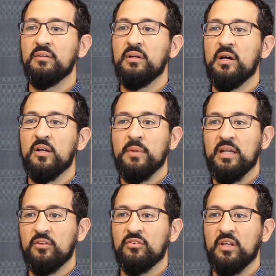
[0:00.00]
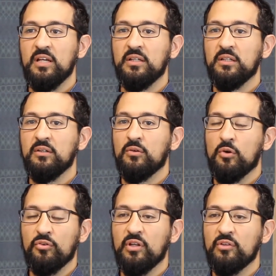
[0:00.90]
automatic scaling or
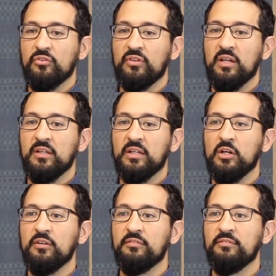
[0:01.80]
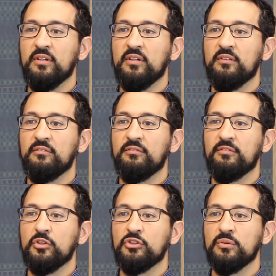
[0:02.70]
horizontal scaling of
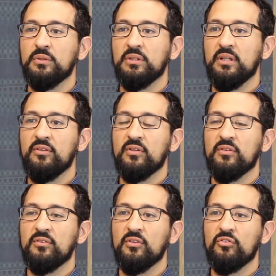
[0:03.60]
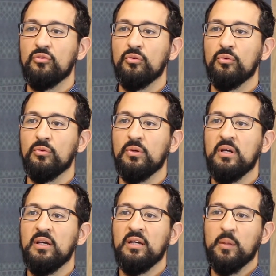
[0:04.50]
virtual instances to
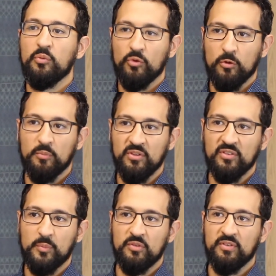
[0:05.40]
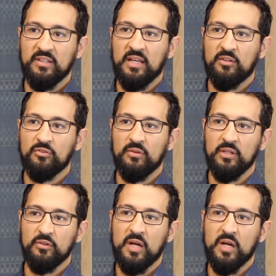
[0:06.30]
absorb these types of attacks so that your